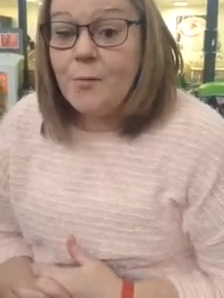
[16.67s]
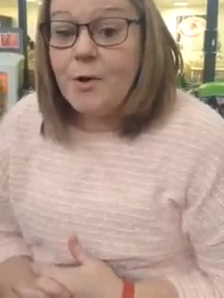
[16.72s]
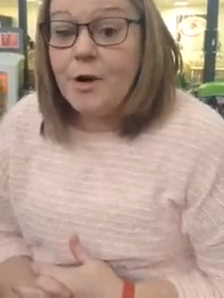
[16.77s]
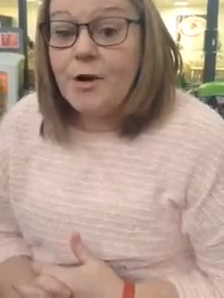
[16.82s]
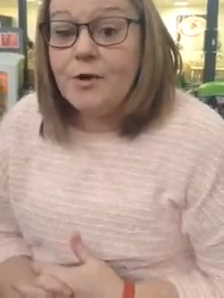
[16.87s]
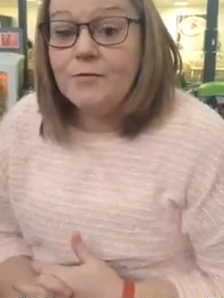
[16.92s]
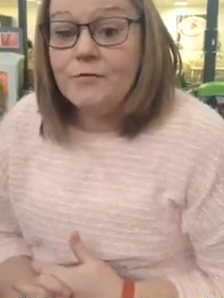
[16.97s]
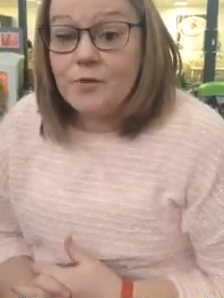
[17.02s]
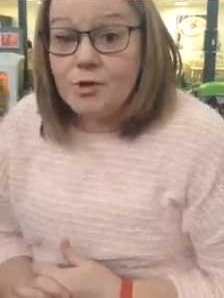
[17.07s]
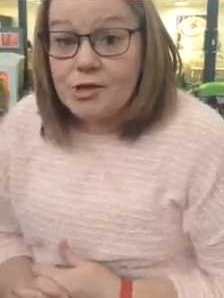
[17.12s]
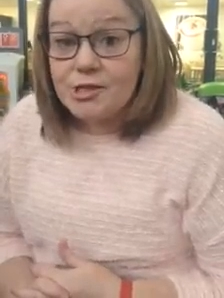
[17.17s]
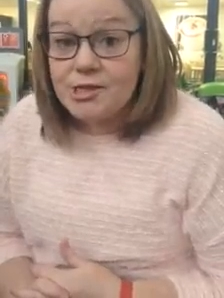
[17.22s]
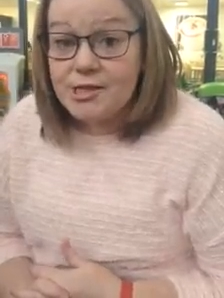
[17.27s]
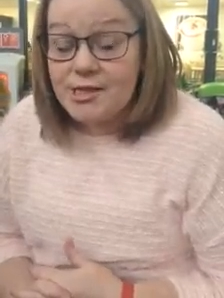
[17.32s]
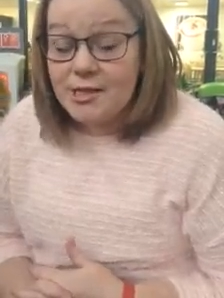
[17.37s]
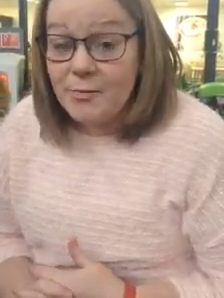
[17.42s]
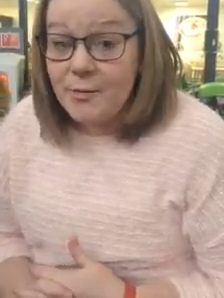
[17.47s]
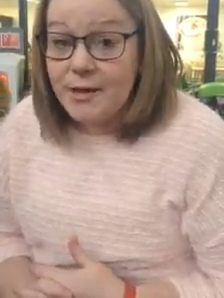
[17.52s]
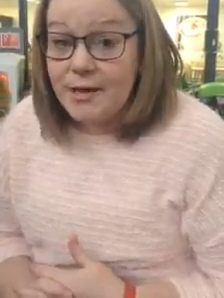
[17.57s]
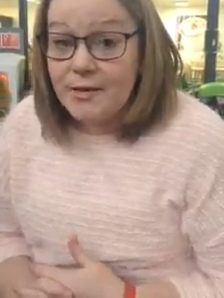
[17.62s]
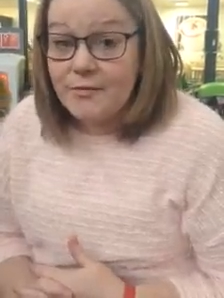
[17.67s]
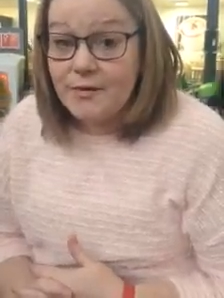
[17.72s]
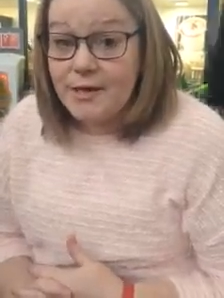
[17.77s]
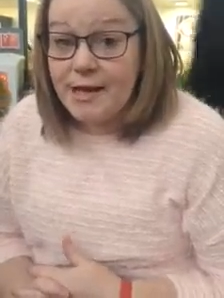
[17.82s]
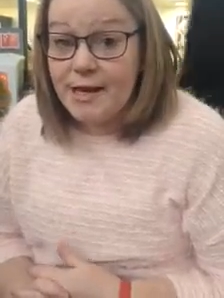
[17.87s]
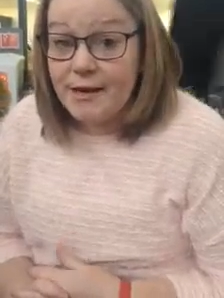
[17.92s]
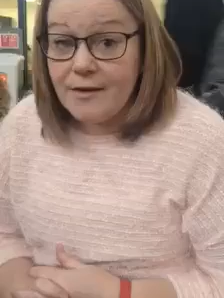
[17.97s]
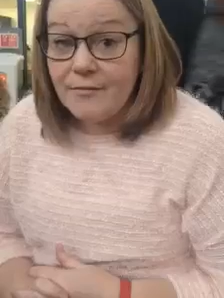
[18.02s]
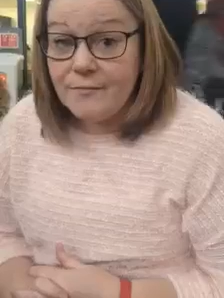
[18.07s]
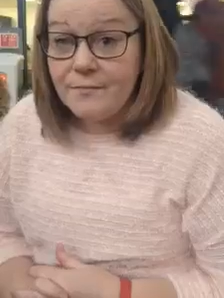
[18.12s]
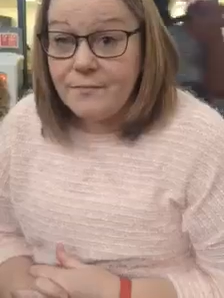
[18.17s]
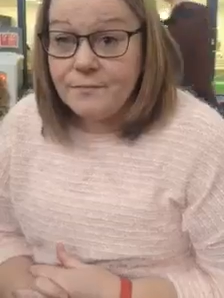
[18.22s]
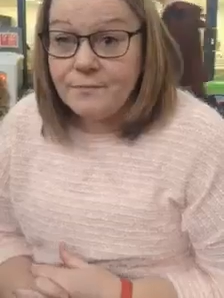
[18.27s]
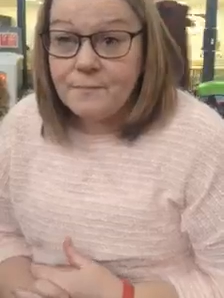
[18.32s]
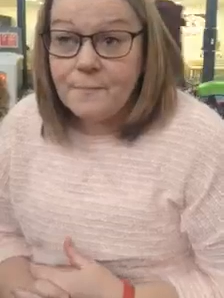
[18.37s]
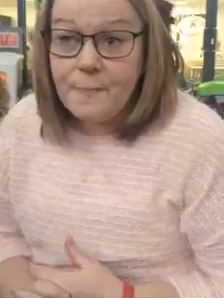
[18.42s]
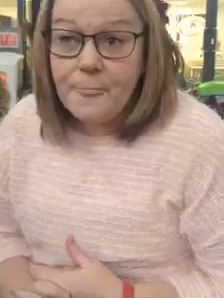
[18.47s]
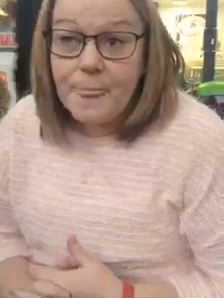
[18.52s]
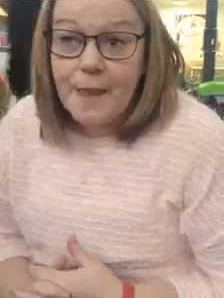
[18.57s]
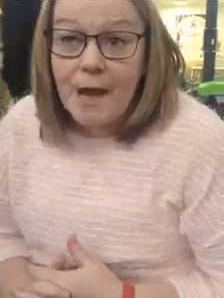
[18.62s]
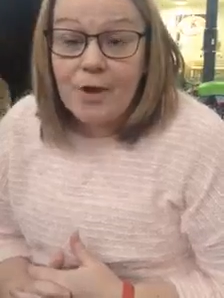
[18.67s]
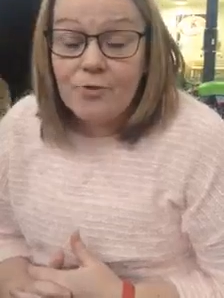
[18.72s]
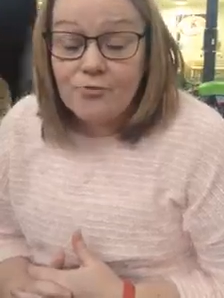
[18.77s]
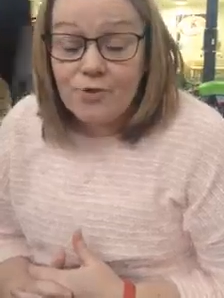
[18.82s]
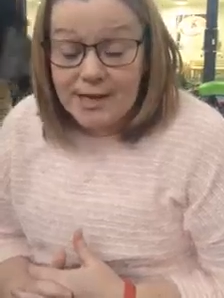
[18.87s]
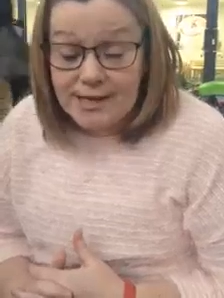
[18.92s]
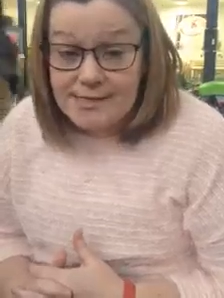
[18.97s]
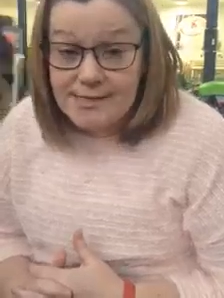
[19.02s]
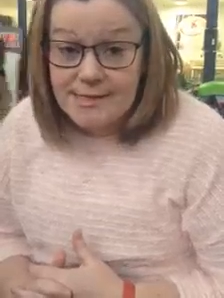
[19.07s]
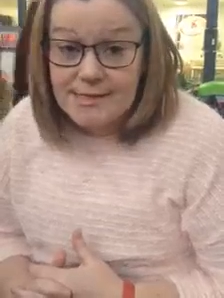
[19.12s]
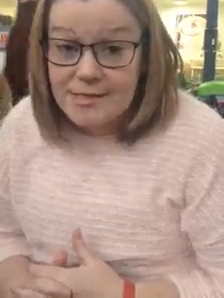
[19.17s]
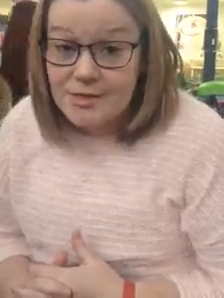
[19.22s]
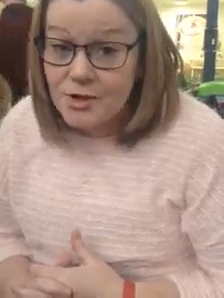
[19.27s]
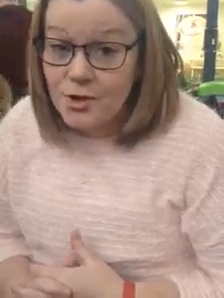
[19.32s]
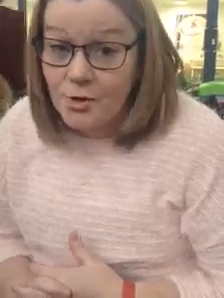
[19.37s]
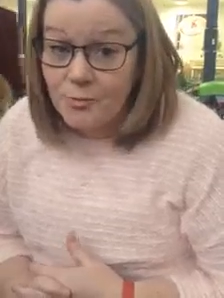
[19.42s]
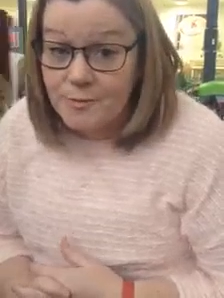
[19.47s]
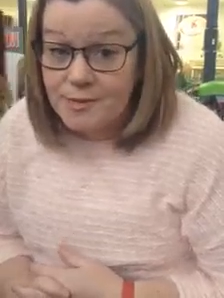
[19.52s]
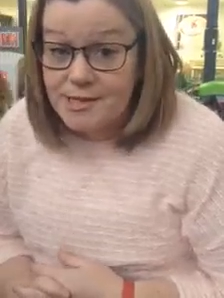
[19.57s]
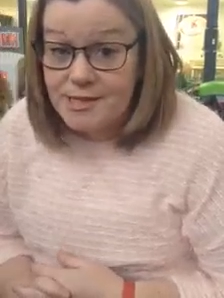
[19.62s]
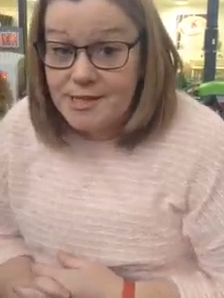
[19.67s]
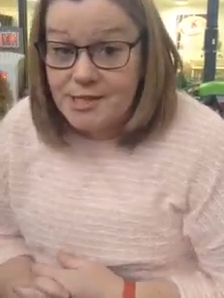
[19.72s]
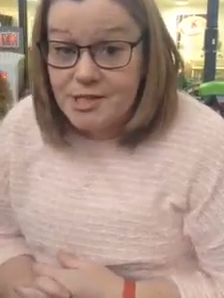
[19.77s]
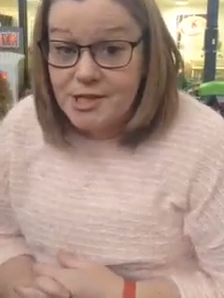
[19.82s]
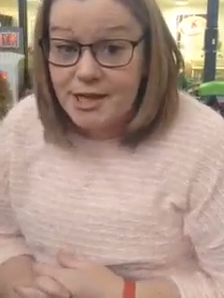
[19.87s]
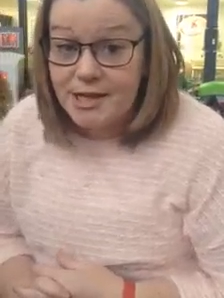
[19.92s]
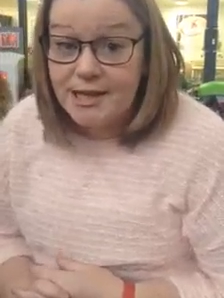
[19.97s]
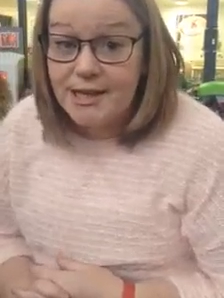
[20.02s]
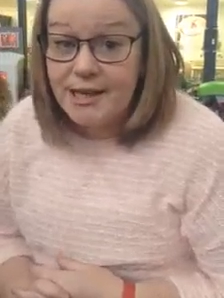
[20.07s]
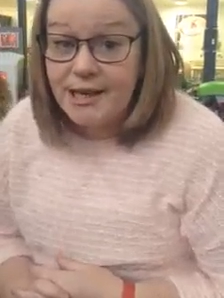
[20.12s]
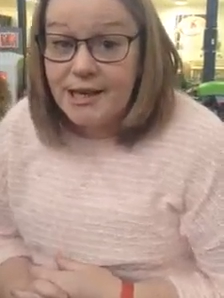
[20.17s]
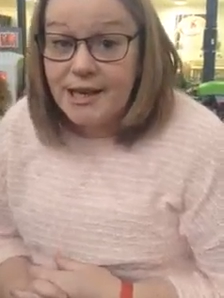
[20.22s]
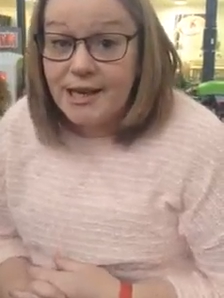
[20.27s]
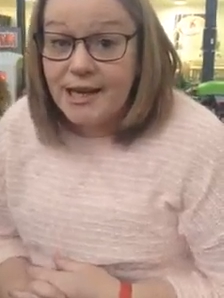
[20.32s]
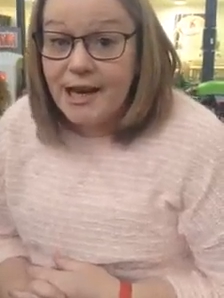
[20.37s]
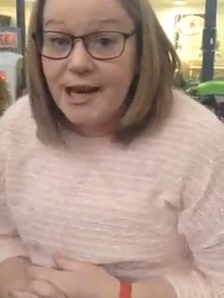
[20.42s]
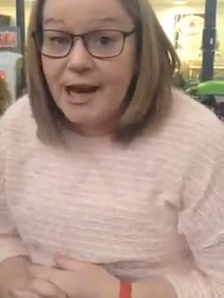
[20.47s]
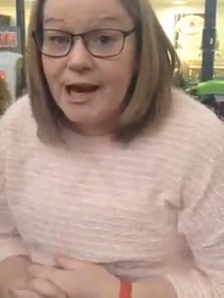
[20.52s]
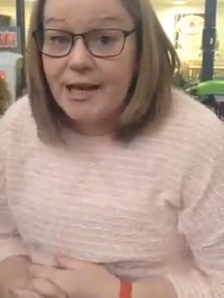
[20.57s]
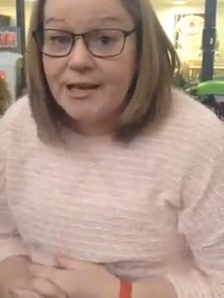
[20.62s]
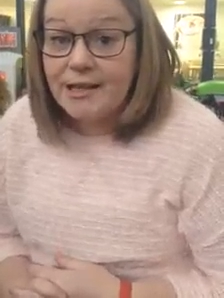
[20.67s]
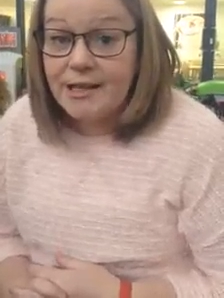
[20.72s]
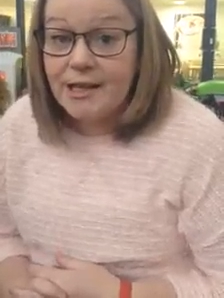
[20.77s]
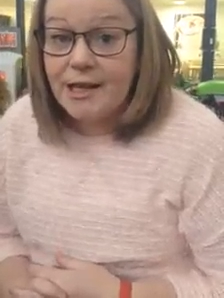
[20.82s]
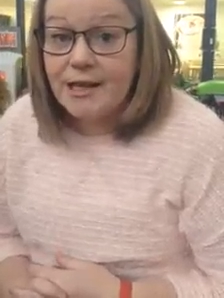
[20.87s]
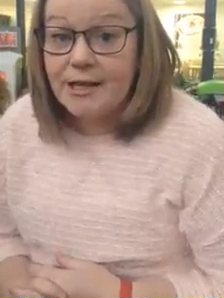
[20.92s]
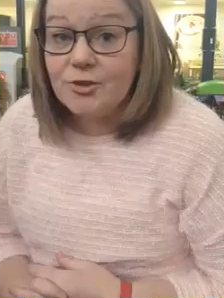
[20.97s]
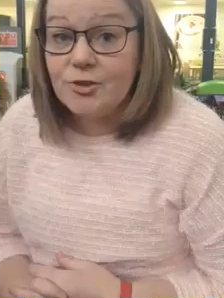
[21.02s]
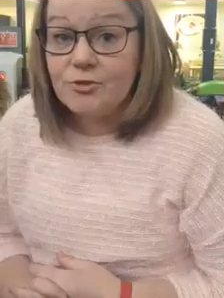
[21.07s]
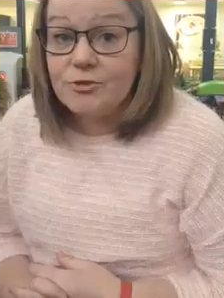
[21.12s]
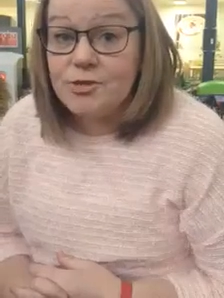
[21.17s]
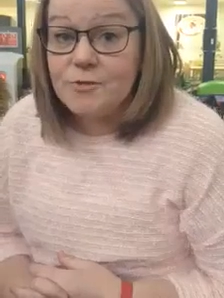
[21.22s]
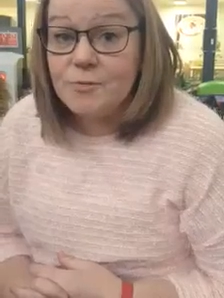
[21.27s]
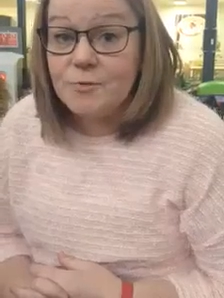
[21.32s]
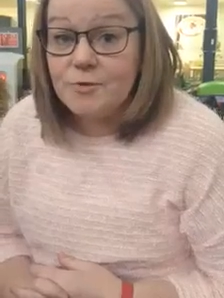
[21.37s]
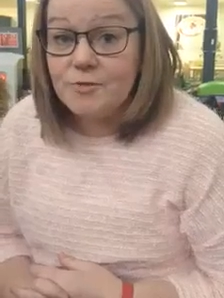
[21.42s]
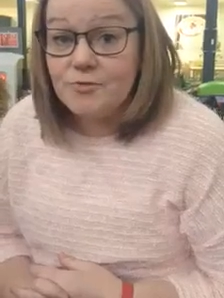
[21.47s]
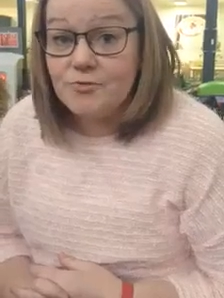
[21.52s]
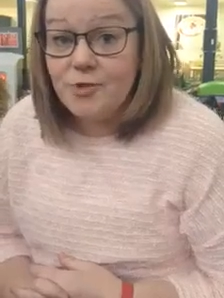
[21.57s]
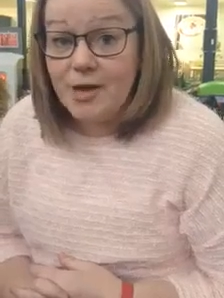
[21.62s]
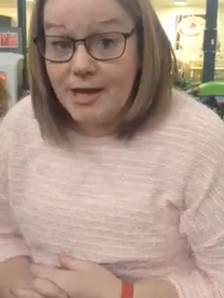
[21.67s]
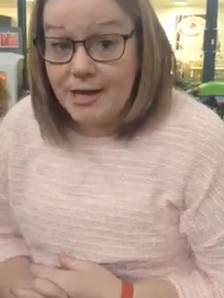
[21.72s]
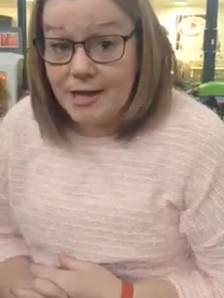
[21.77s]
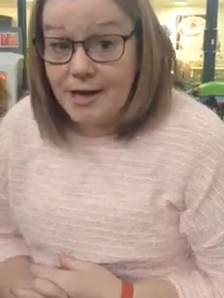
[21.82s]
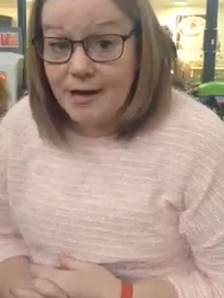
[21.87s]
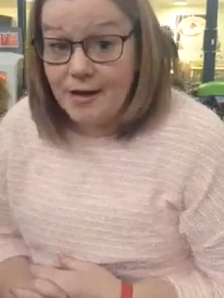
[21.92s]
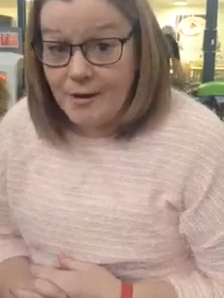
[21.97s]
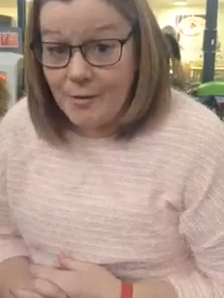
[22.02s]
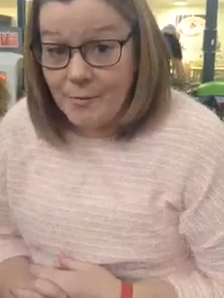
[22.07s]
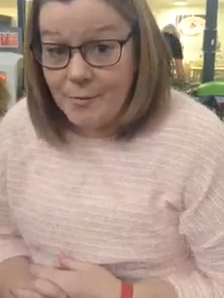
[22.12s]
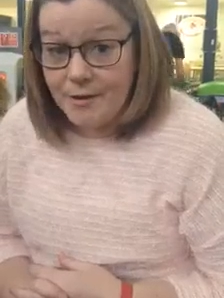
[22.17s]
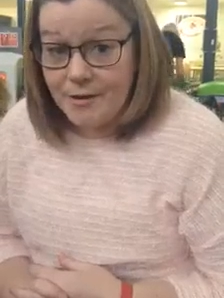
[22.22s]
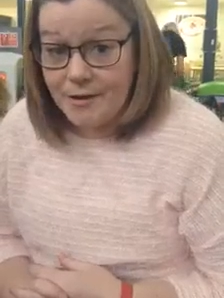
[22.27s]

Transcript: But unfortunately we live in a, a rented accommodation and the landlord's put the rent up.